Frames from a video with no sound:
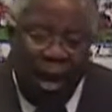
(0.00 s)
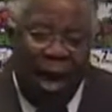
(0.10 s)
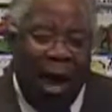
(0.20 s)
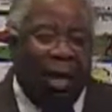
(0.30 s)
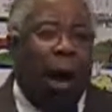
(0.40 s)

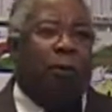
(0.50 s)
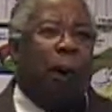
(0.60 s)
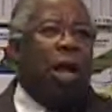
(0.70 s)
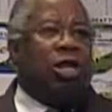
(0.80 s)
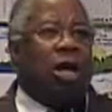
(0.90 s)
Yes. As I
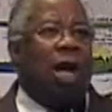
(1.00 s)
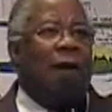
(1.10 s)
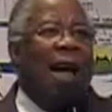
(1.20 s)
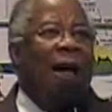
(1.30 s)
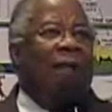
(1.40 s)
preach to
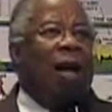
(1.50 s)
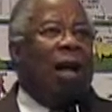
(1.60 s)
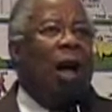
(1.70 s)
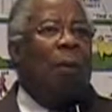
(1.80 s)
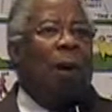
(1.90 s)
you around the
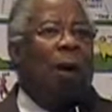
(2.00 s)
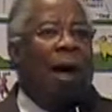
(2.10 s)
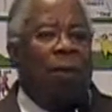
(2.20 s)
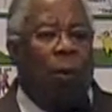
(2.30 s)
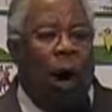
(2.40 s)
globe and
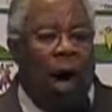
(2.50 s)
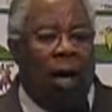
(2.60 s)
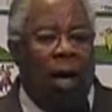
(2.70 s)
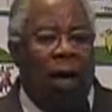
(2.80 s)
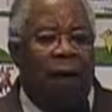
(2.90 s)
around the
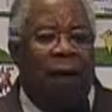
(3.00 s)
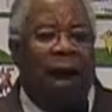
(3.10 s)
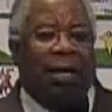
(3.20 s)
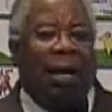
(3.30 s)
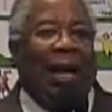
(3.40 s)
world,
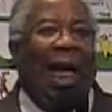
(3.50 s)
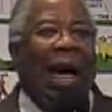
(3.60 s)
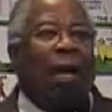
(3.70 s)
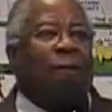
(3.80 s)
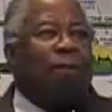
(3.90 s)
there is a
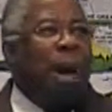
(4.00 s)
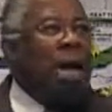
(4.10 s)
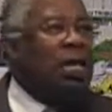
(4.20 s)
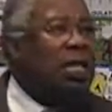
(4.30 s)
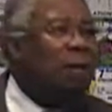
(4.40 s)
lack of
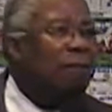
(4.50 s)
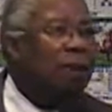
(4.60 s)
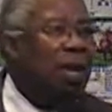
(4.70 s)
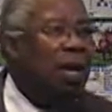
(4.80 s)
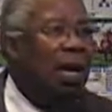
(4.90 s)
peace.
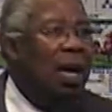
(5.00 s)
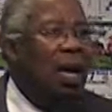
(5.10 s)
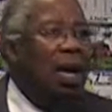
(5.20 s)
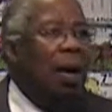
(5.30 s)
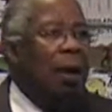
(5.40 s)
Yes.
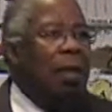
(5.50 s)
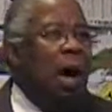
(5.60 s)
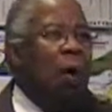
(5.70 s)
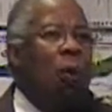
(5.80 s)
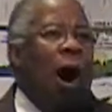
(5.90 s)
Yes.
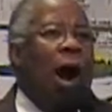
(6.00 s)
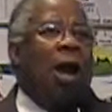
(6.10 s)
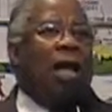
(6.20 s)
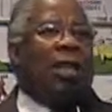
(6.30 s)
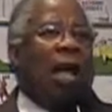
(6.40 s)
The
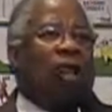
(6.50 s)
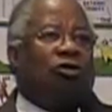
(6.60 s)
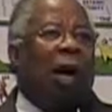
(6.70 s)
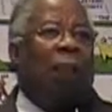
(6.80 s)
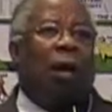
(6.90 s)
world is like
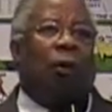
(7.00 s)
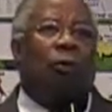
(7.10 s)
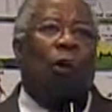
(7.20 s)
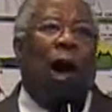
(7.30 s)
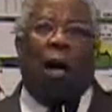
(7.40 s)
a
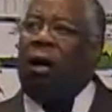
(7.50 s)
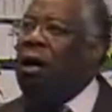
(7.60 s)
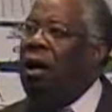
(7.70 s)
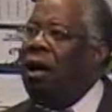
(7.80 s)
troubled water.